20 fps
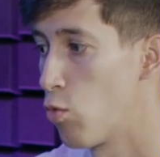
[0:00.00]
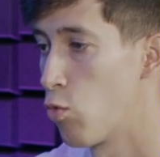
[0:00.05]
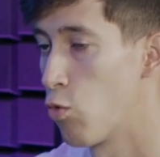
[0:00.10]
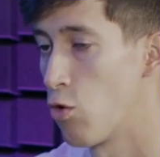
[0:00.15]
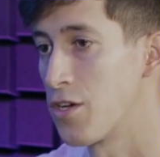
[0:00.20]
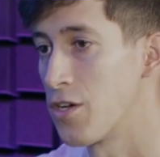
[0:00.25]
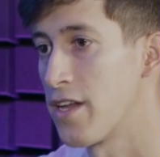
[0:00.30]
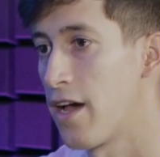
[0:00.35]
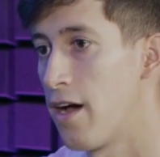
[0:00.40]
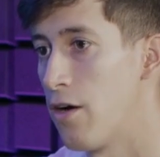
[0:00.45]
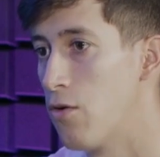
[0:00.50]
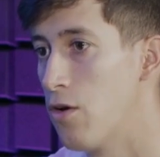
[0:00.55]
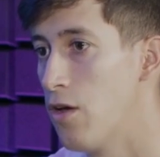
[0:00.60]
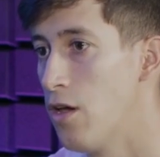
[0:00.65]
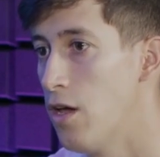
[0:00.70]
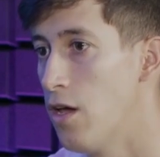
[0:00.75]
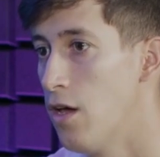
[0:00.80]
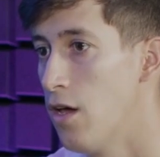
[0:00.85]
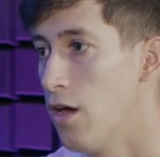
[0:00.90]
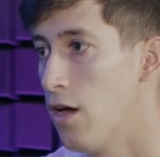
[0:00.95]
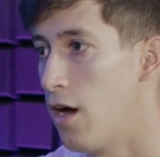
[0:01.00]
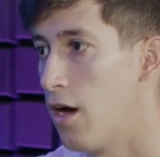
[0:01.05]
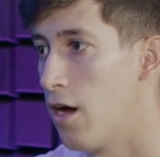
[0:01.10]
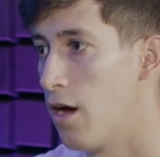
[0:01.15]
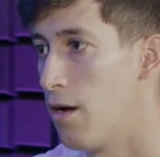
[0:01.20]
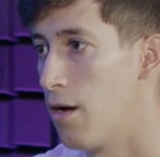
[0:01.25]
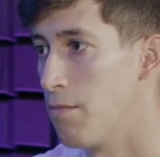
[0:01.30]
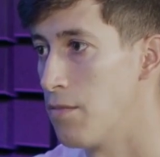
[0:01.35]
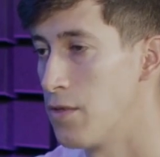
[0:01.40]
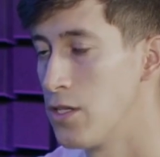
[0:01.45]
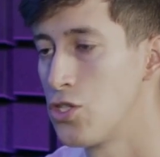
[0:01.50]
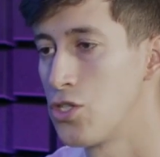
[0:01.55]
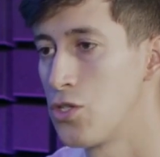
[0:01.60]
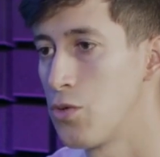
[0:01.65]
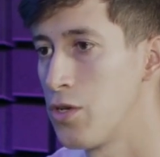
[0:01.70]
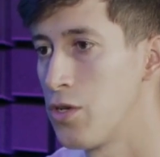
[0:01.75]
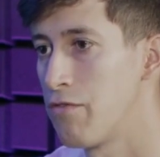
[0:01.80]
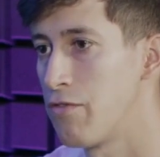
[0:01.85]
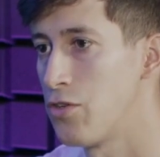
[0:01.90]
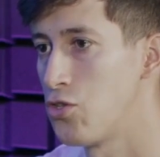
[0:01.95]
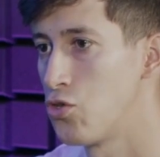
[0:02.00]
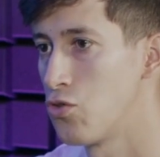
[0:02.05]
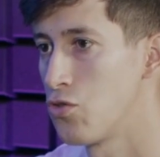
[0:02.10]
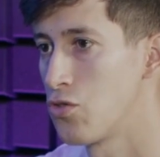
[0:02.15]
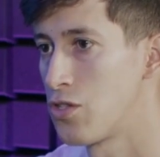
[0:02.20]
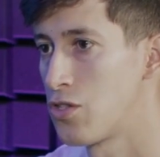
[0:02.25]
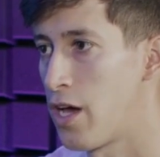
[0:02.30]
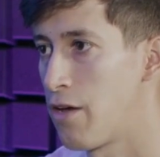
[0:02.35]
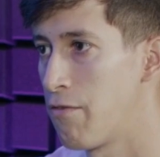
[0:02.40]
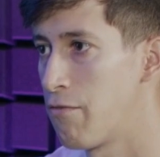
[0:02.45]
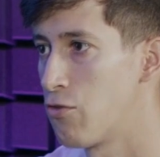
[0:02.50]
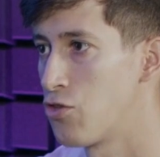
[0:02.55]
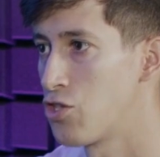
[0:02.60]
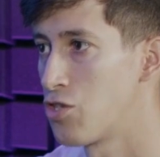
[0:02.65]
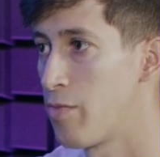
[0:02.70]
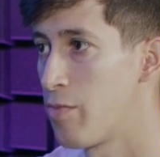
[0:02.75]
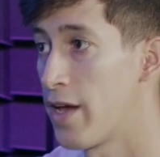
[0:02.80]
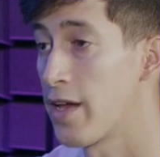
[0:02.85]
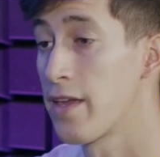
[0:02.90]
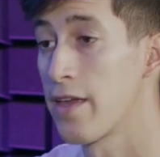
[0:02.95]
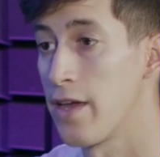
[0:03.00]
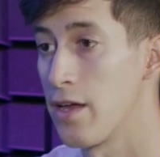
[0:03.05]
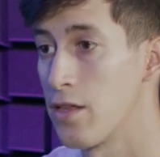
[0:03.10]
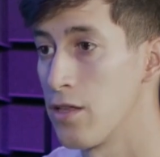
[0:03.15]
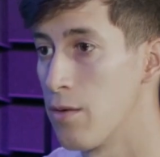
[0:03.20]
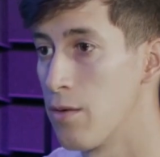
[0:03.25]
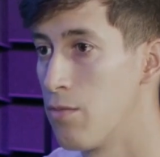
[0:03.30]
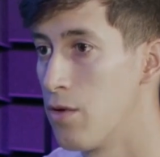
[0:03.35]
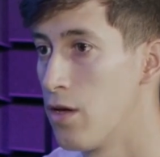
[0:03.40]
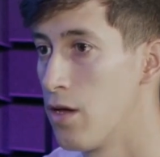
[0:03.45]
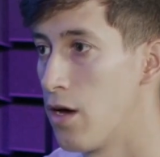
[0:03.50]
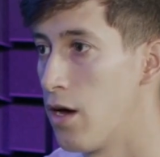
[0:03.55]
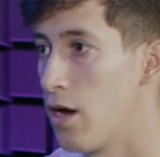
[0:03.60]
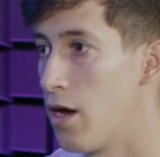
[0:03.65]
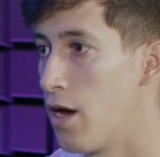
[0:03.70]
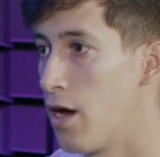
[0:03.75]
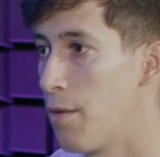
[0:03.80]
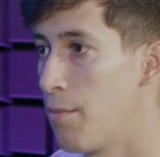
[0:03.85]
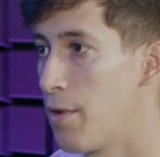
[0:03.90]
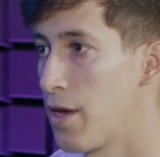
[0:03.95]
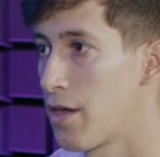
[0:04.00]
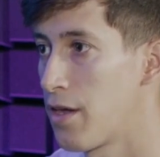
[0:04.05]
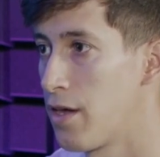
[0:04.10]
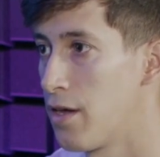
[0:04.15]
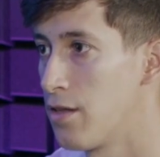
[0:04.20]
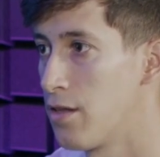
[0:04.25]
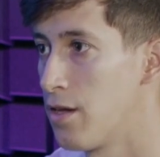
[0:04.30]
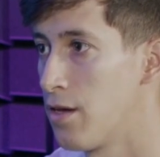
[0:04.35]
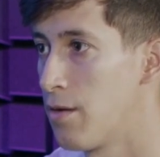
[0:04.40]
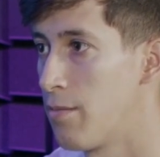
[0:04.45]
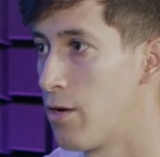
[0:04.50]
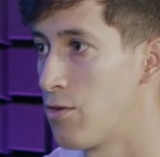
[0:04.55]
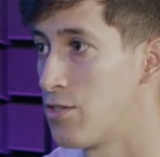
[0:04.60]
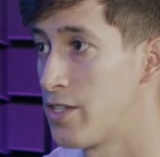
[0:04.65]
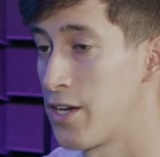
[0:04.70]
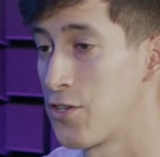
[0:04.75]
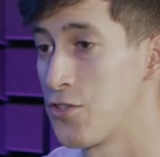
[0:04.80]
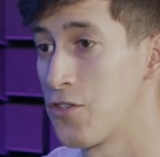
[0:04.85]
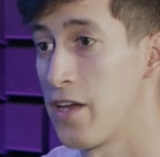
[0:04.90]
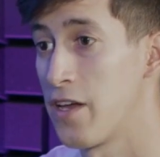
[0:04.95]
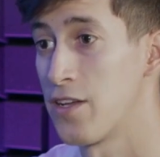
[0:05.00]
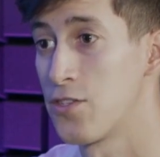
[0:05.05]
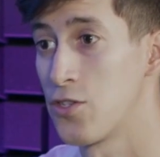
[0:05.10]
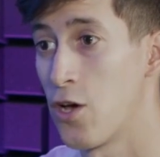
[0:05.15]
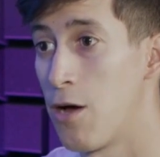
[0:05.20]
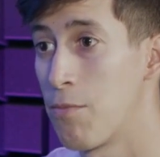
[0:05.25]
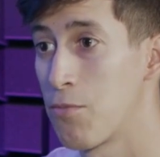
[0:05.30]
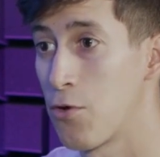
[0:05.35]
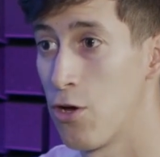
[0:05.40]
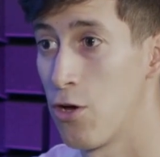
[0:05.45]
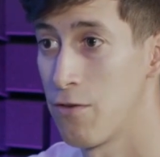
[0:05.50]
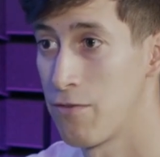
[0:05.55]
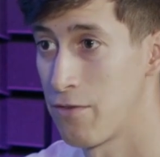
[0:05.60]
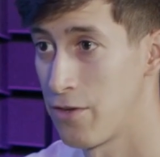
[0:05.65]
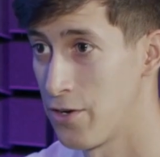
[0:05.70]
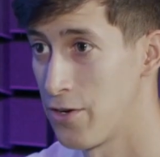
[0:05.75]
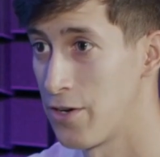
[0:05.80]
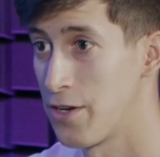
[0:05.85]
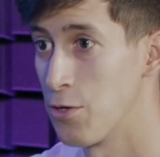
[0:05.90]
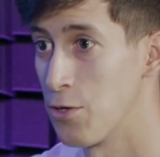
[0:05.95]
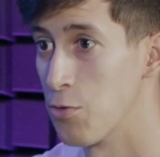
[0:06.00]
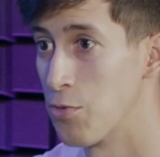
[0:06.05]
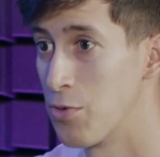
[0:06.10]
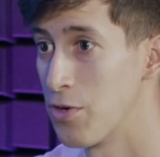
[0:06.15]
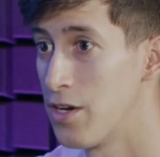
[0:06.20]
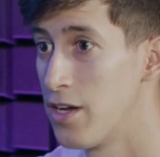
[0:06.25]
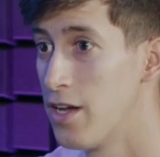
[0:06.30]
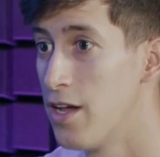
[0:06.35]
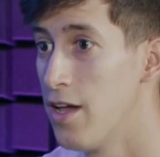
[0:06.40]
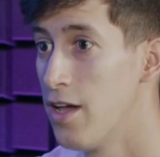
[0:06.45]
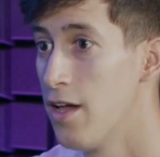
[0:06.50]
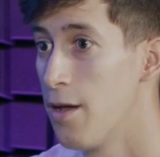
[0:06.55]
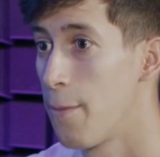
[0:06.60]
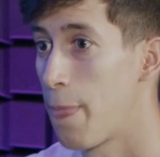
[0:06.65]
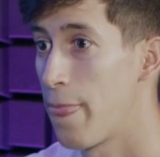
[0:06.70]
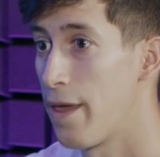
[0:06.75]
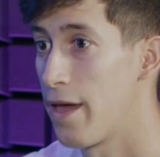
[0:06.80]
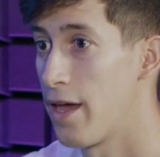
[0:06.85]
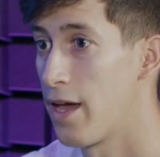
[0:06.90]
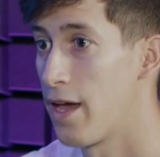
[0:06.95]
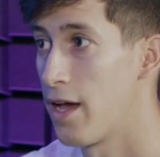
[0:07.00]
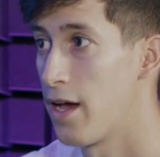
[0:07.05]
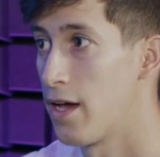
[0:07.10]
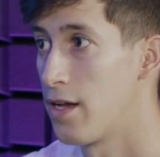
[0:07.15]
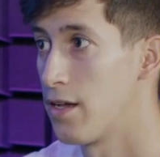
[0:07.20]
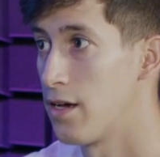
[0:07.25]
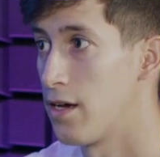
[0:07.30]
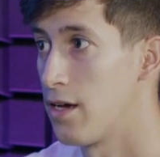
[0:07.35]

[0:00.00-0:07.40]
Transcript: worked out. Um, these two individuals, I first met Caleb. Uh, I met Caleb. I was actually at Top Golf here in Gilbert, and